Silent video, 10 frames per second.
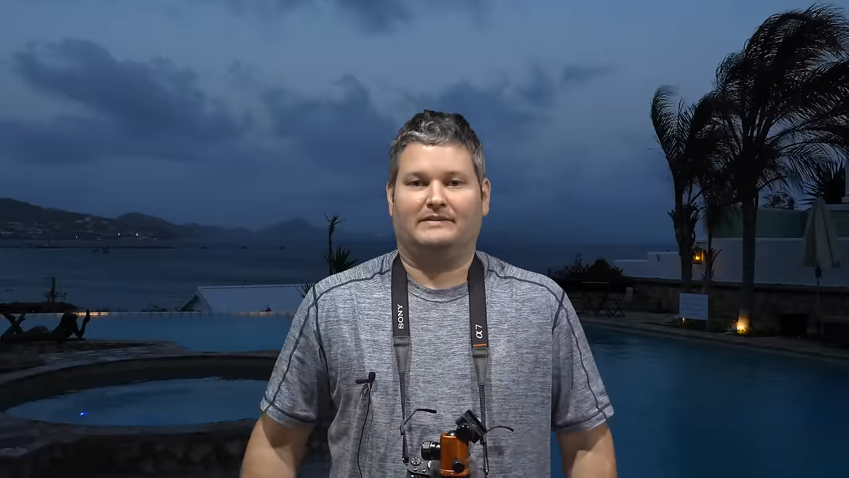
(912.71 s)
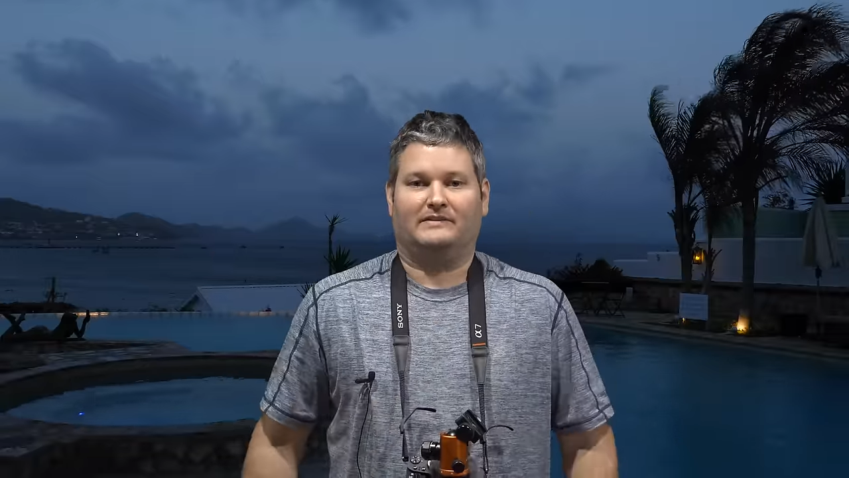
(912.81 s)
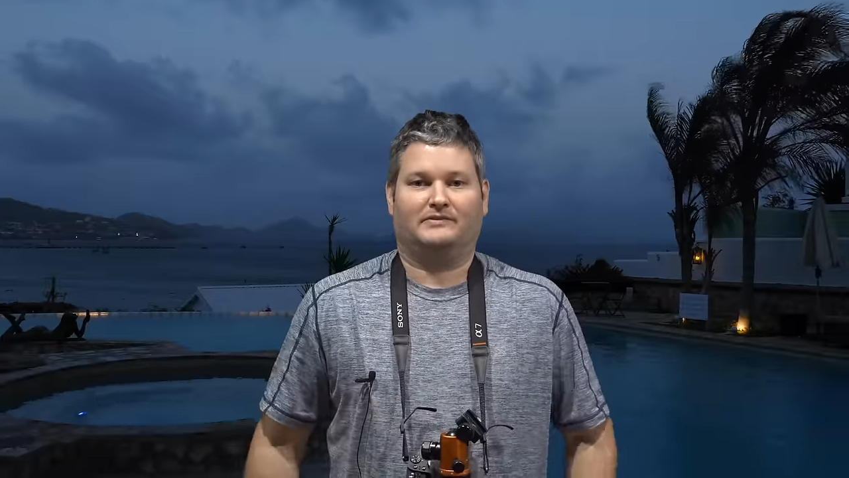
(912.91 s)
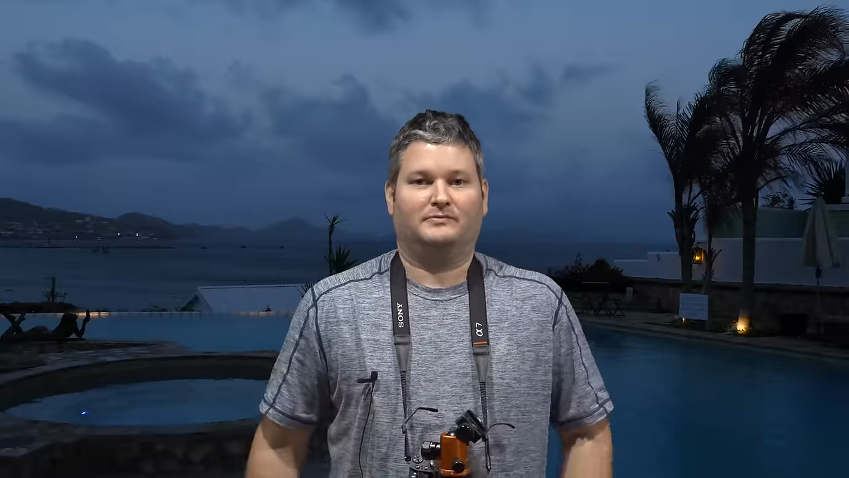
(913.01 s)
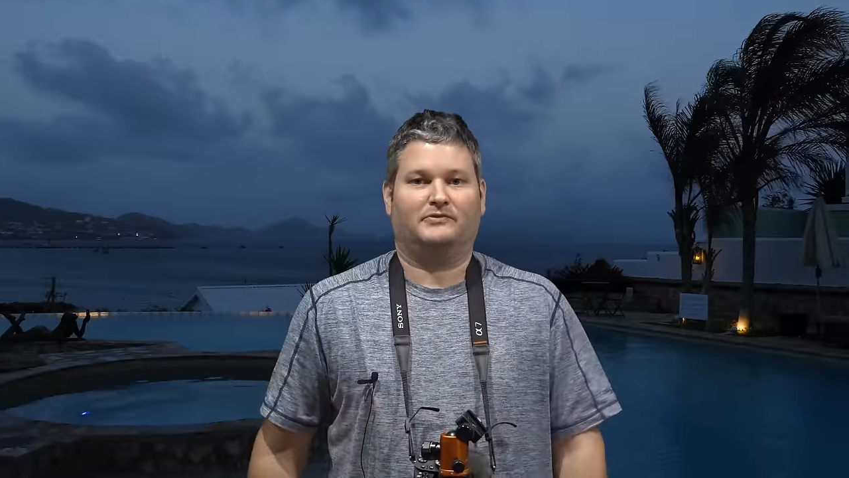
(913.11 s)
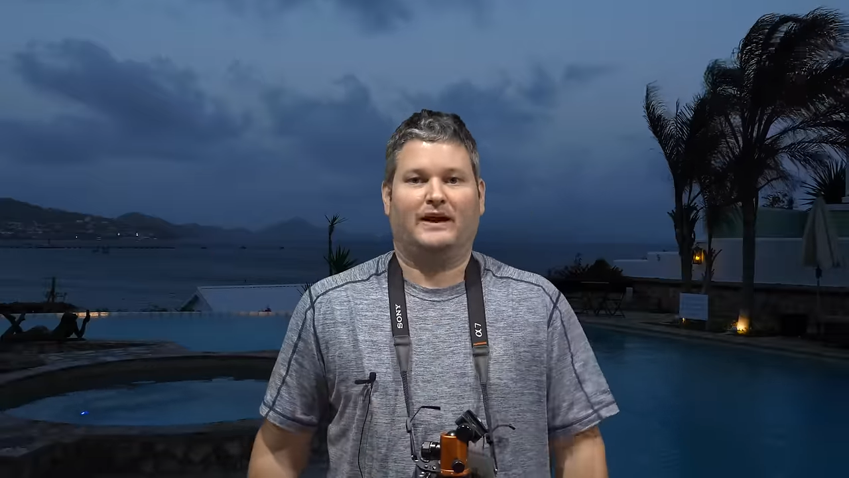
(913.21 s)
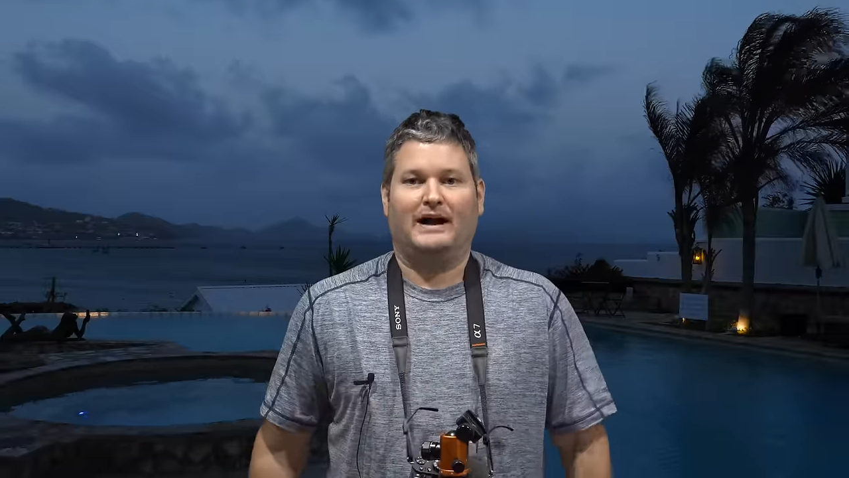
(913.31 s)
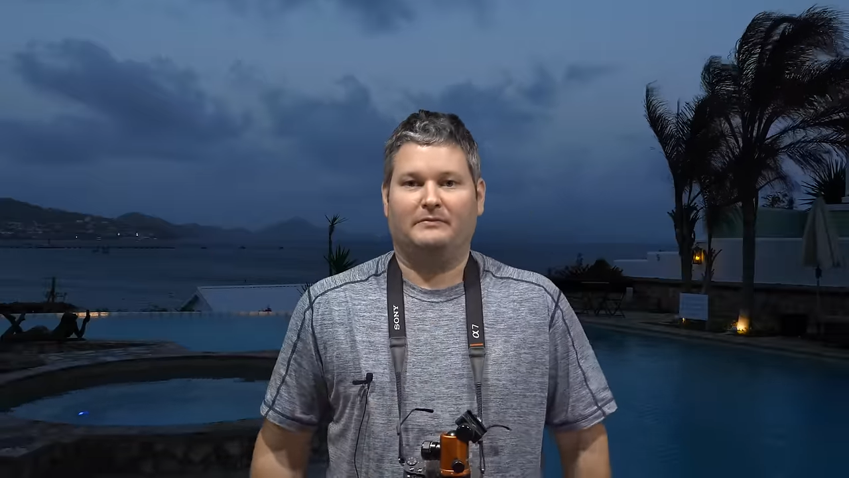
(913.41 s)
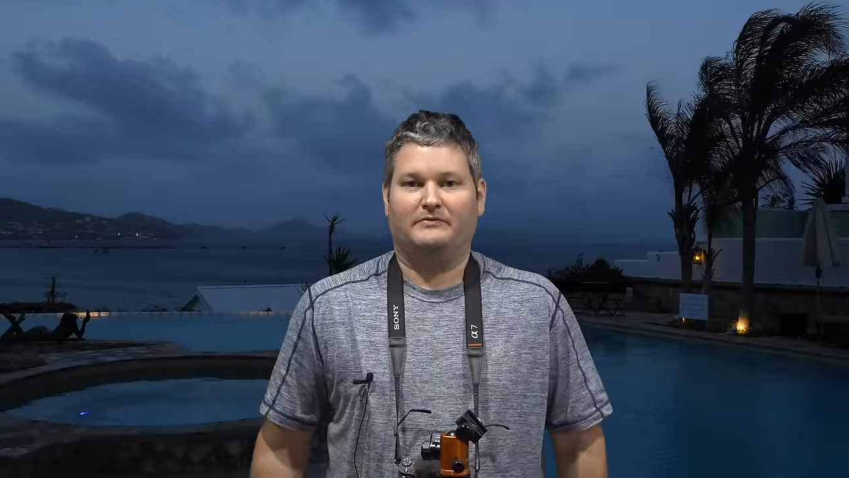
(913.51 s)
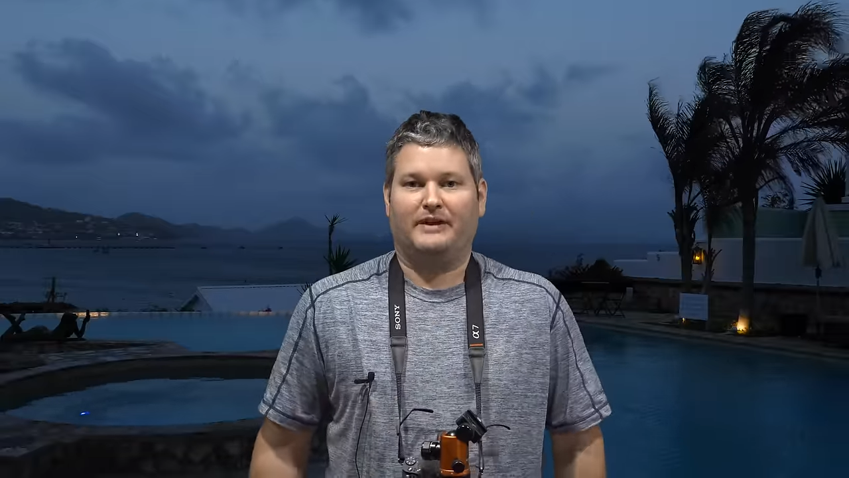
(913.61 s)
So
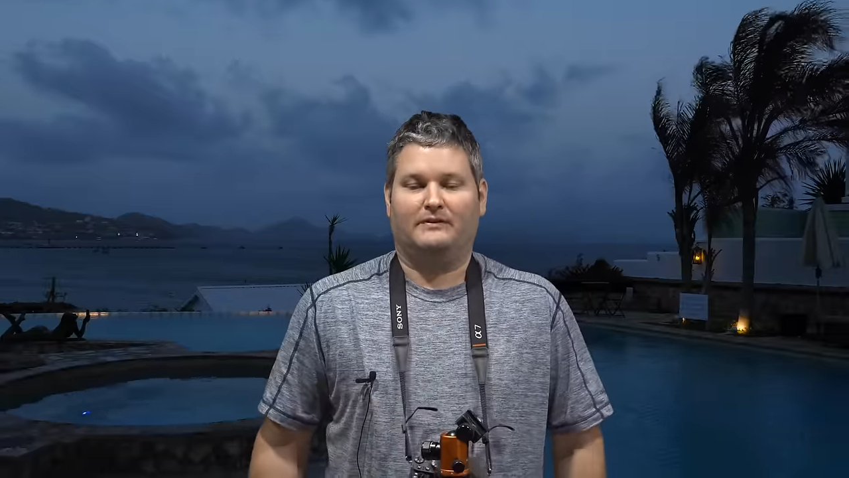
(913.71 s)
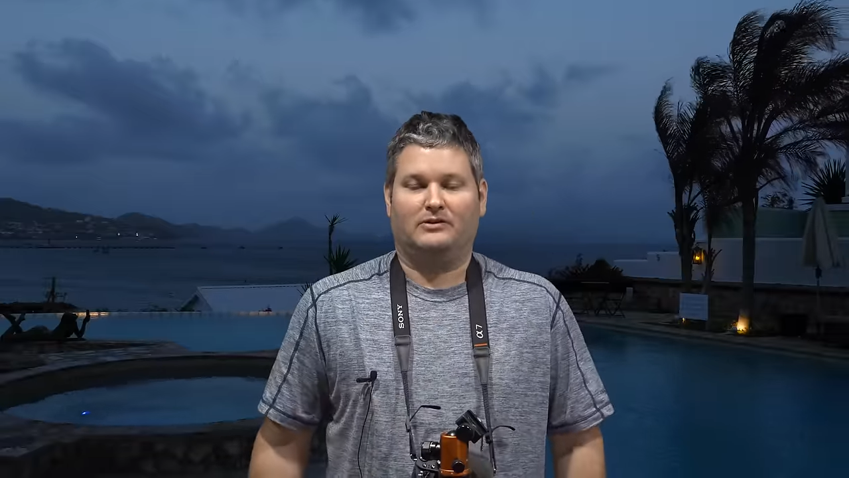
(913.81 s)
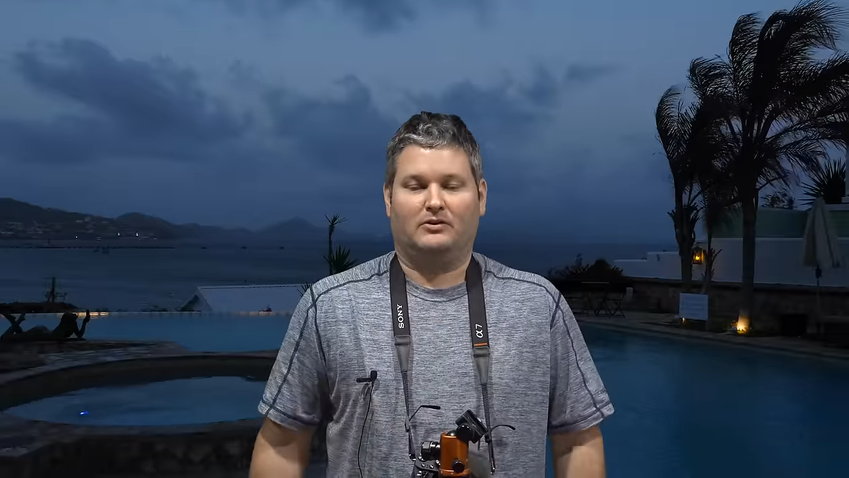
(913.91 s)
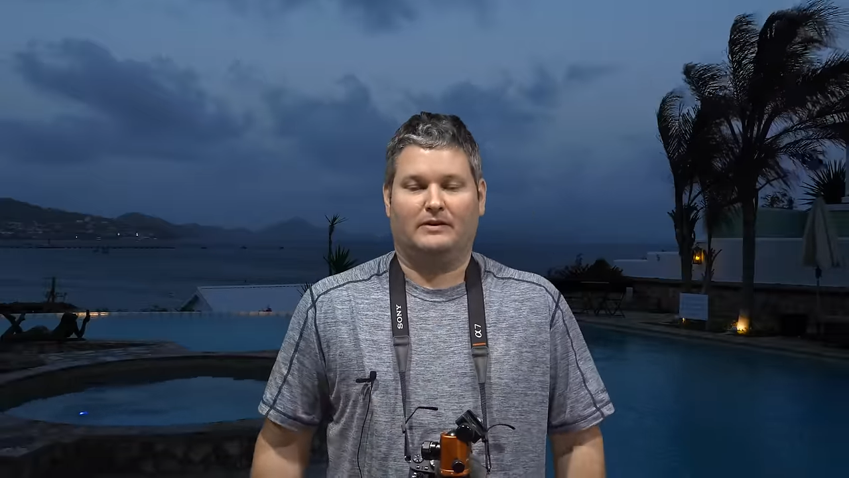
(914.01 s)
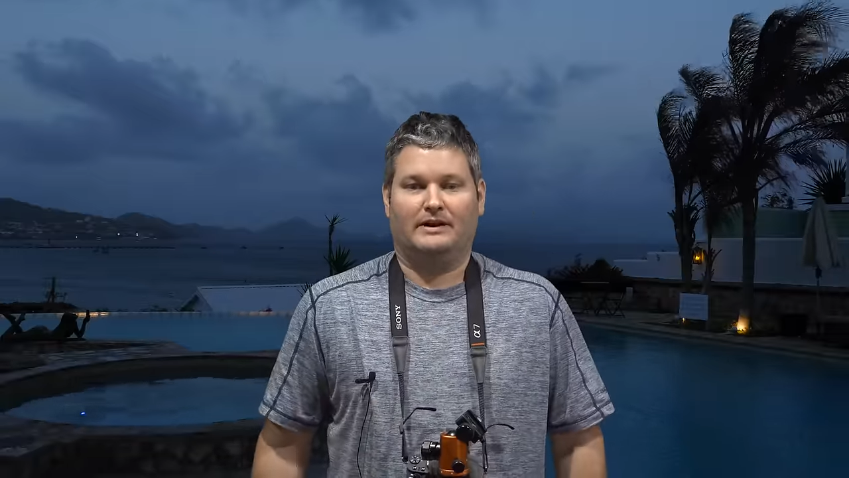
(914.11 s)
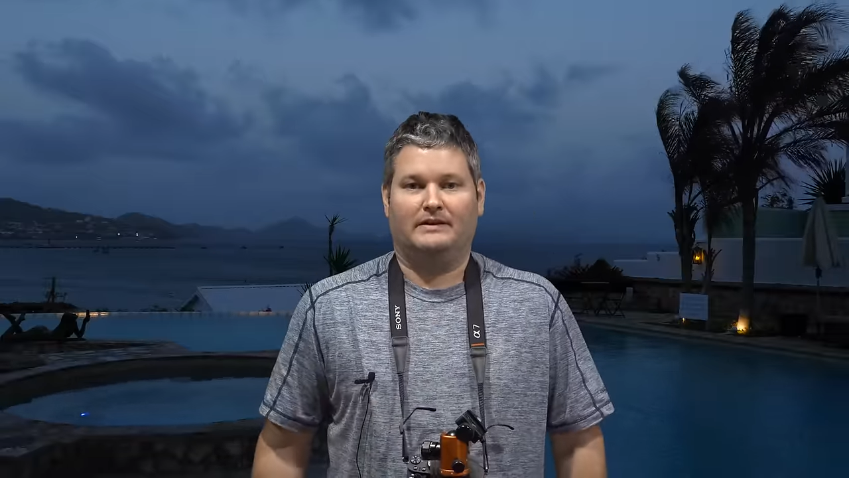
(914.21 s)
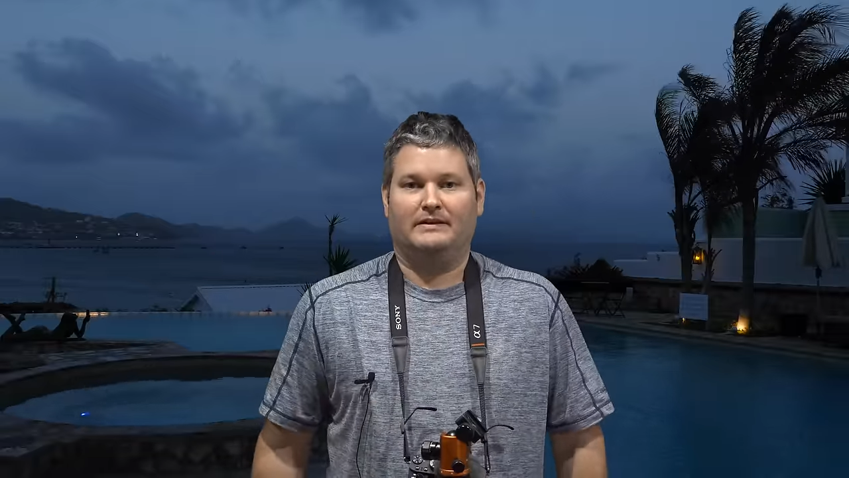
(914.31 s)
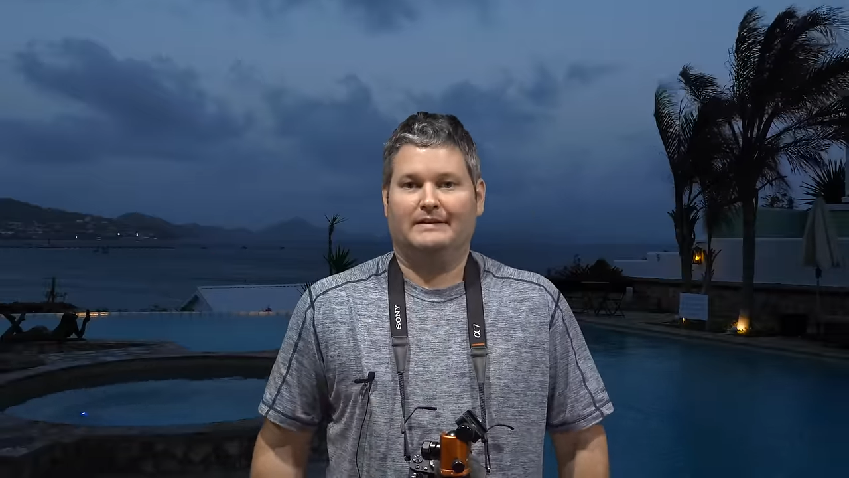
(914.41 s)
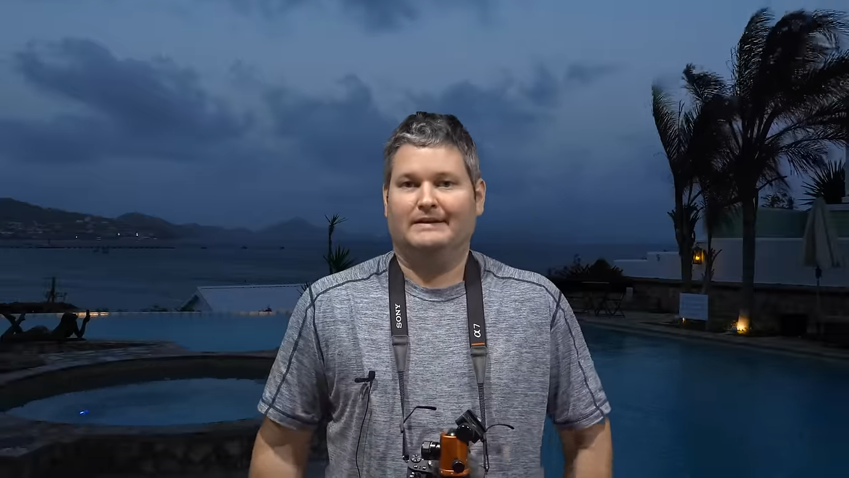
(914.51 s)
subscribe if you haven't already.